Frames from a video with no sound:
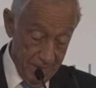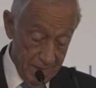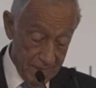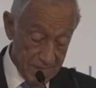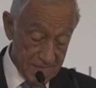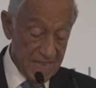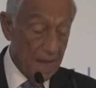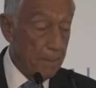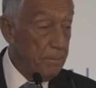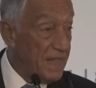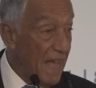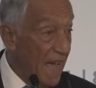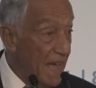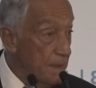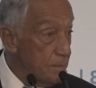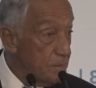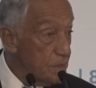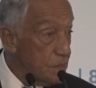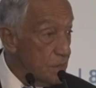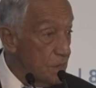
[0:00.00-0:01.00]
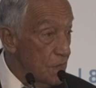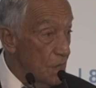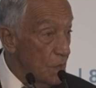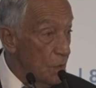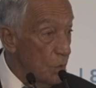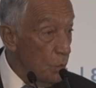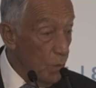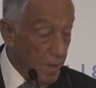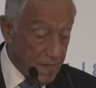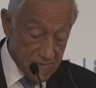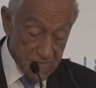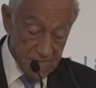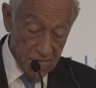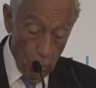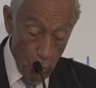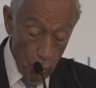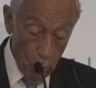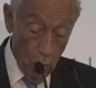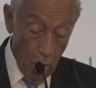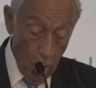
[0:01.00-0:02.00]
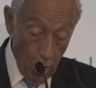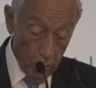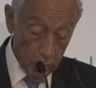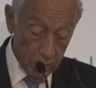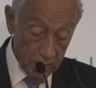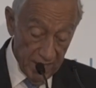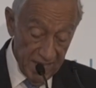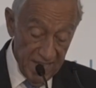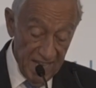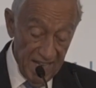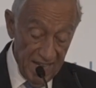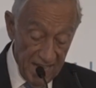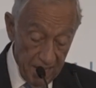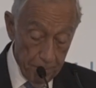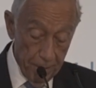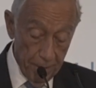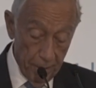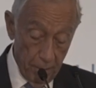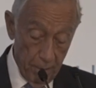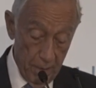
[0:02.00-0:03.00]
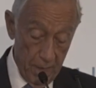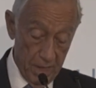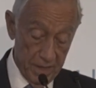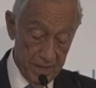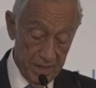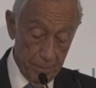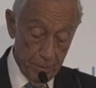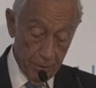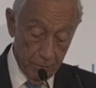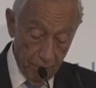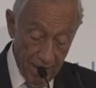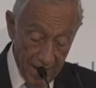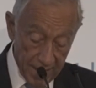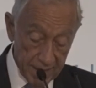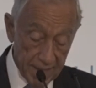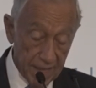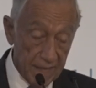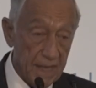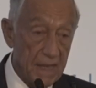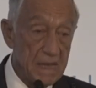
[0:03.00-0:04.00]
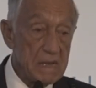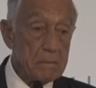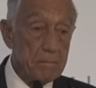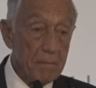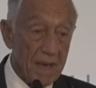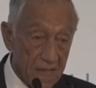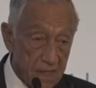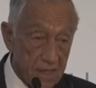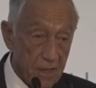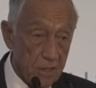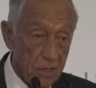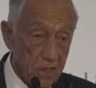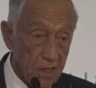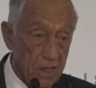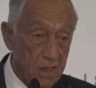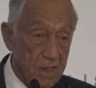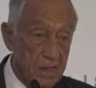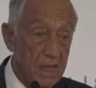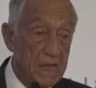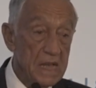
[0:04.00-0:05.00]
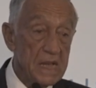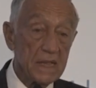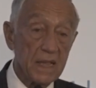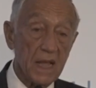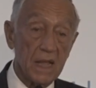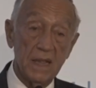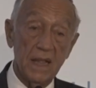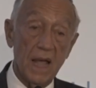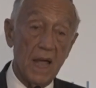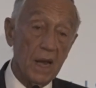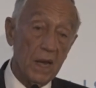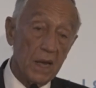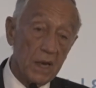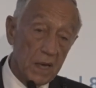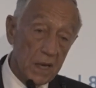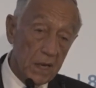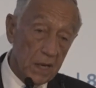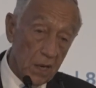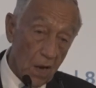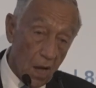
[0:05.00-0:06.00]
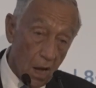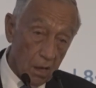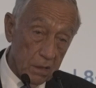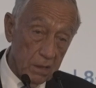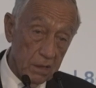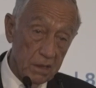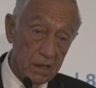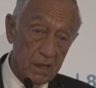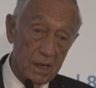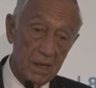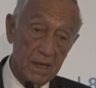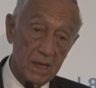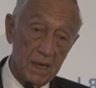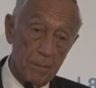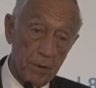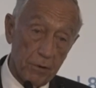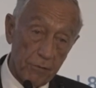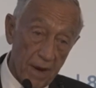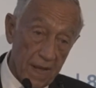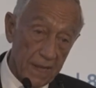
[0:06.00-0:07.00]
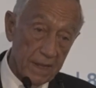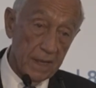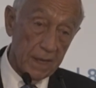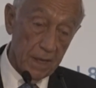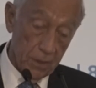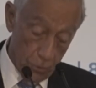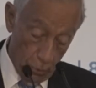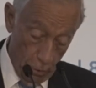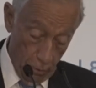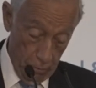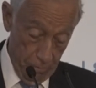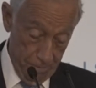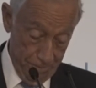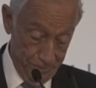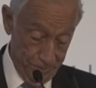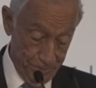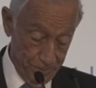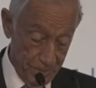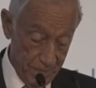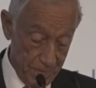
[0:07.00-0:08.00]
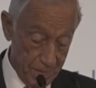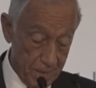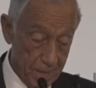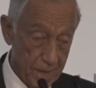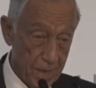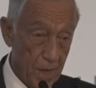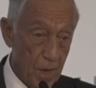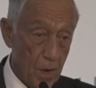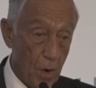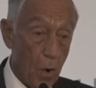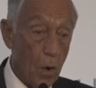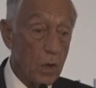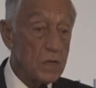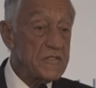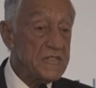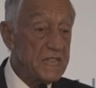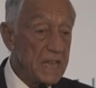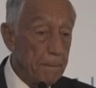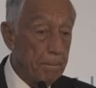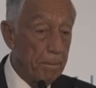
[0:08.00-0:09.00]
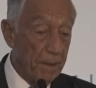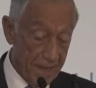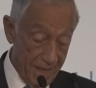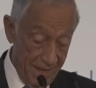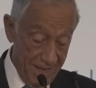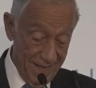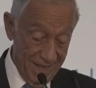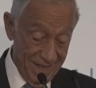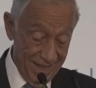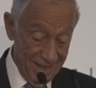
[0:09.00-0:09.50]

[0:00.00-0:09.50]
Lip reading: sometimes with so-called illiberal democratic messages that are not democratic at all, or simply